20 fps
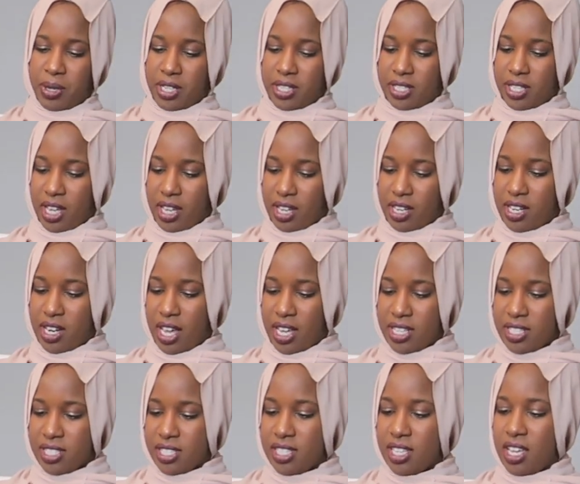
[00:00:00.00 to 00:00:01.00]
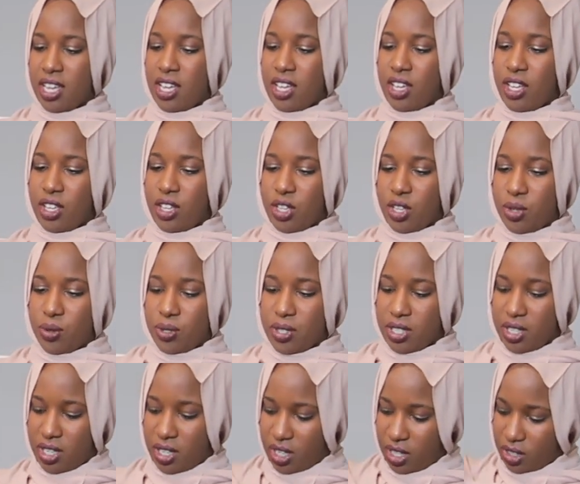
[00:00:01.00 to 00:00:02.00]
but it's like a nice
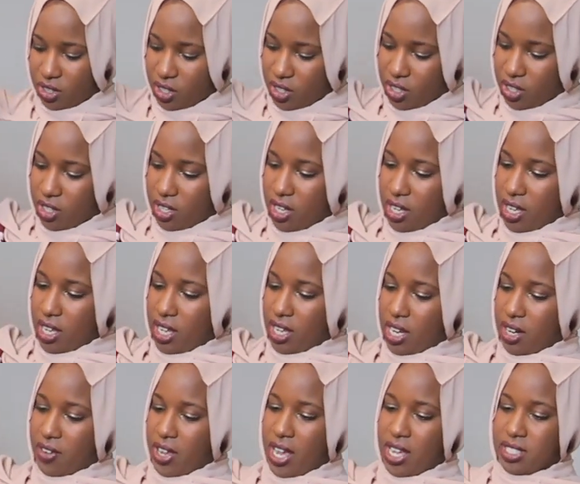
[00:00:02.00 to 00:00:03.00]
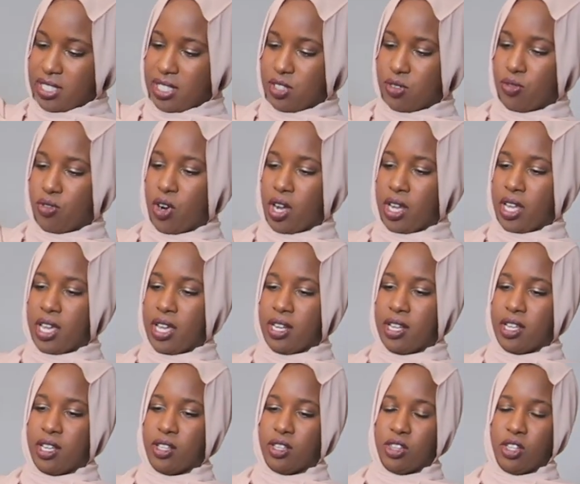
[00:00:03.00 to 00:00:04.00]
cute color, kind of has this
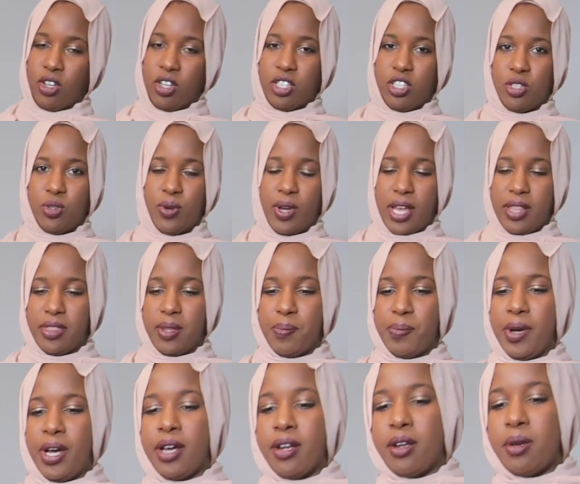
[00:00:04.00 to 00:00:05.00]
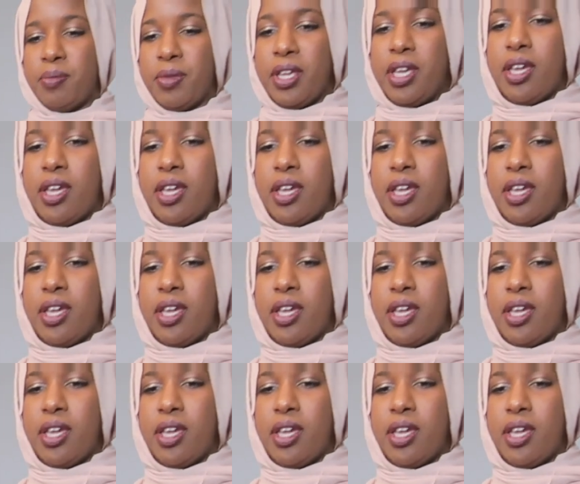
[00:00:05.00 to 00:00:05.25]
rugged look to it at the bottom